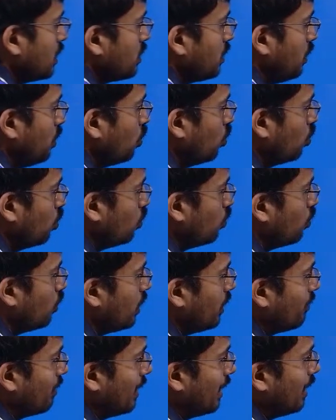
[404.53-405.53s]
u
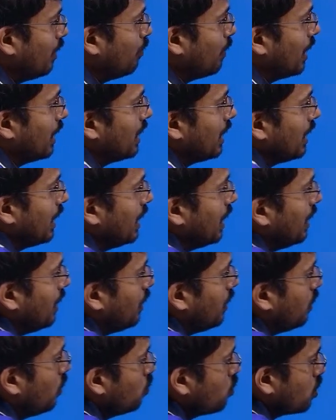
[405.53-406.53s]
divided by the a,
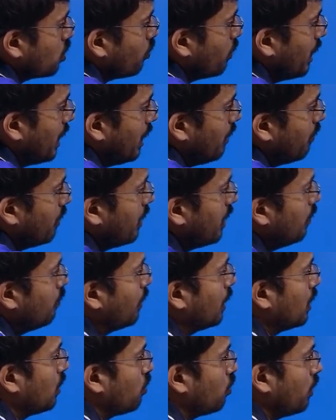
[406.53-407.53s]
u square divided by
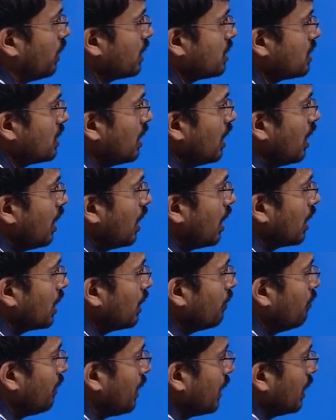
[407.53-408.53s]
the 2s. Okay,
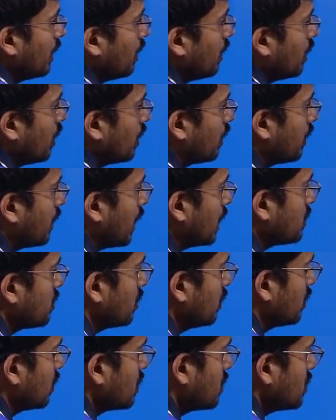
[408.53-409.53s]
we can cancel
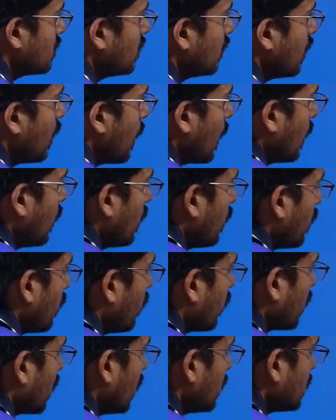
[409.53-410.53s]
this. Okay, I'll